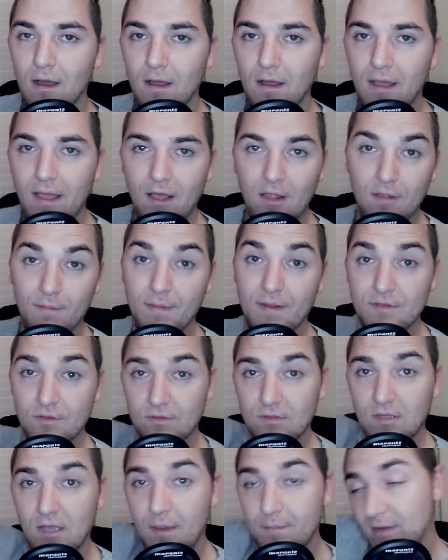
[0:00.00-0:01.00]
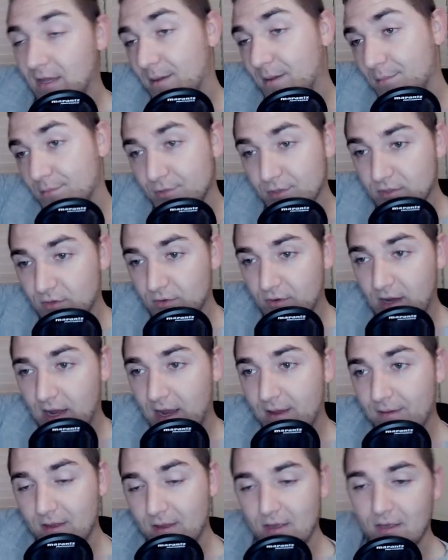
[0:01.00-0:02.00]
elemental type damages,
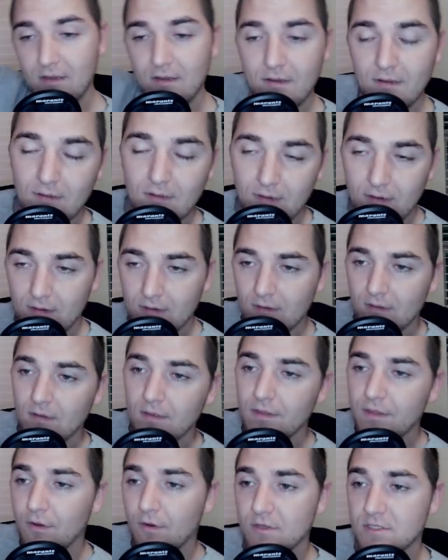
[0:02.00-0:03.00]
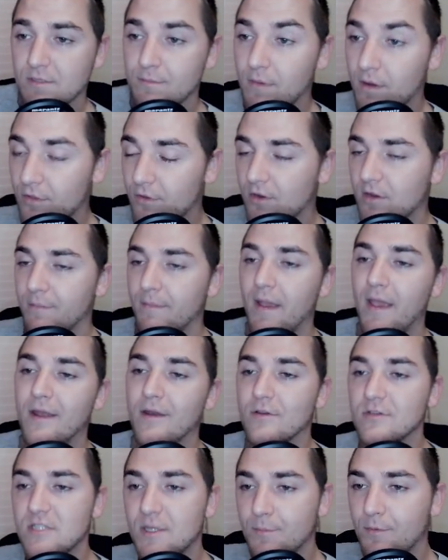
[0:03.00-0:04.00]
okay? There are some other
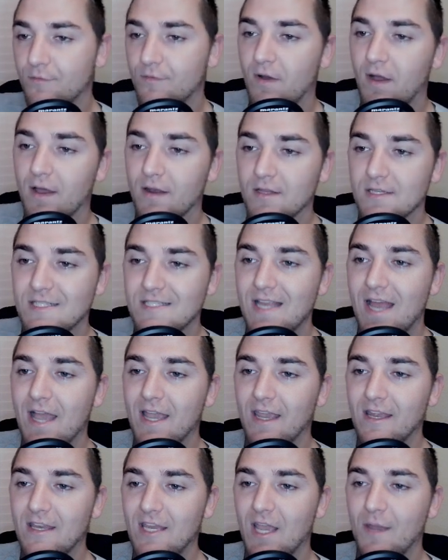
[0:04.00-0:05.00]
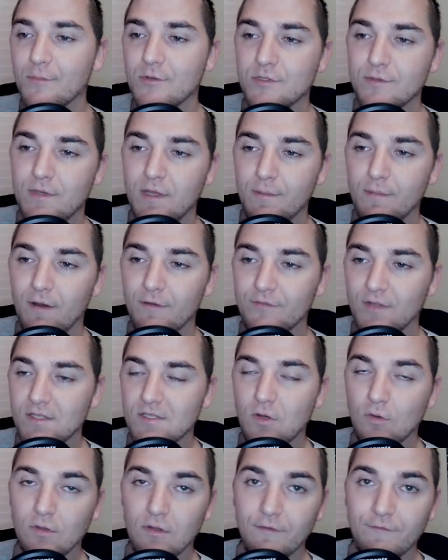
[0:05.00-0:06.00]
commanders that provide a stacking damage debuff that's
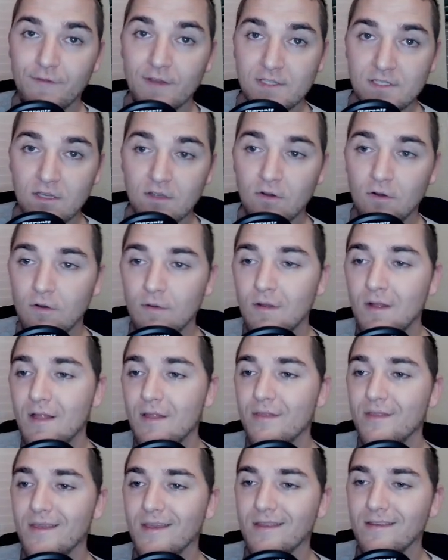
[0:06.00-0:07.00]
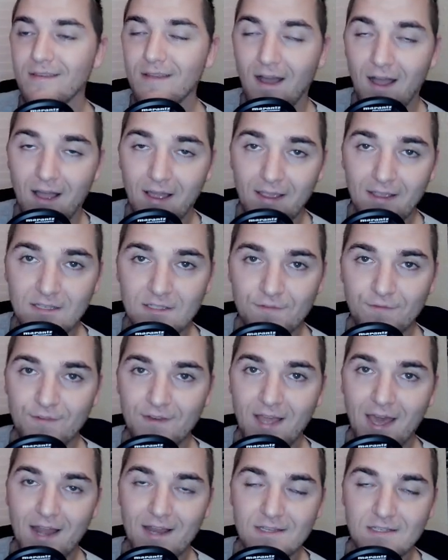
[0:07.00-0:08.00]
only physical. The Undying's
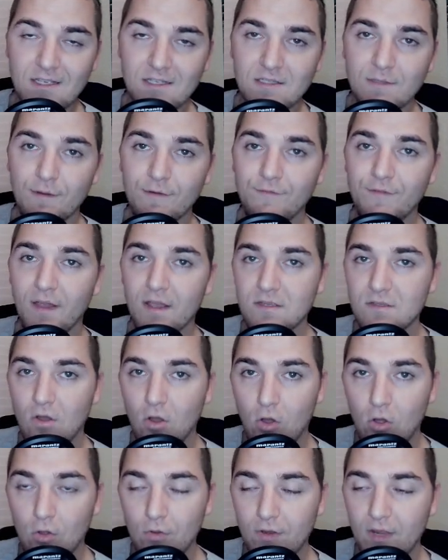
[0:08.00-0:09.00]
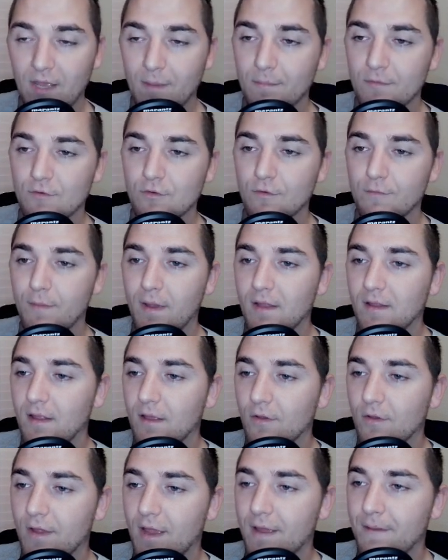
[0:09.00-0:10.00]
Fanaticism affects all damage from melee,
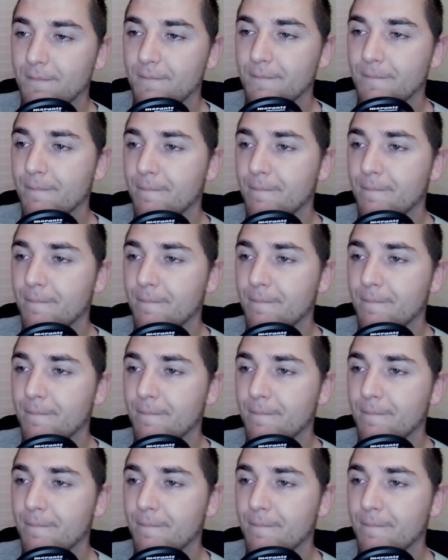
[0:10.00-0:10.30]
okay?